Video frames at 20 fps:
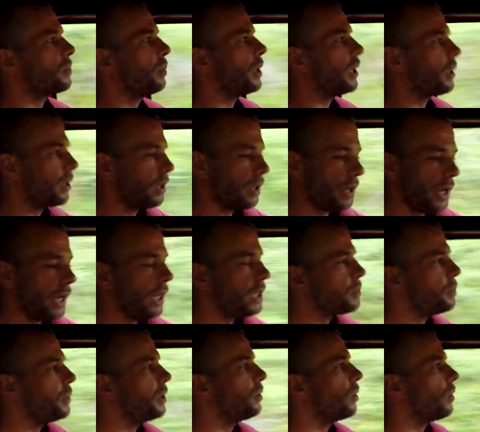but the
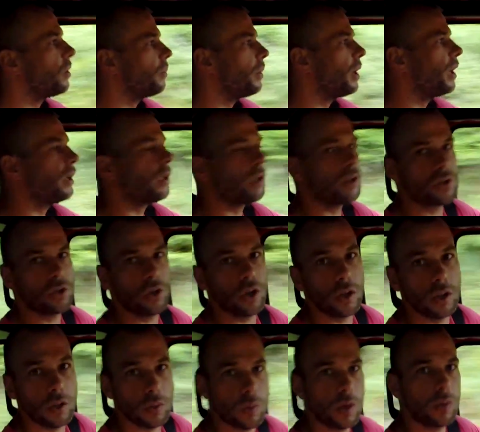8-speed automatic is the
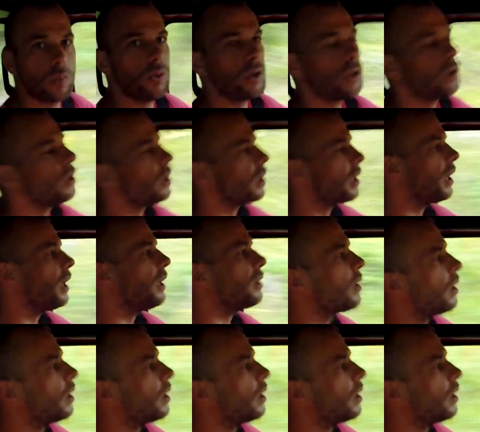only one we're going to get.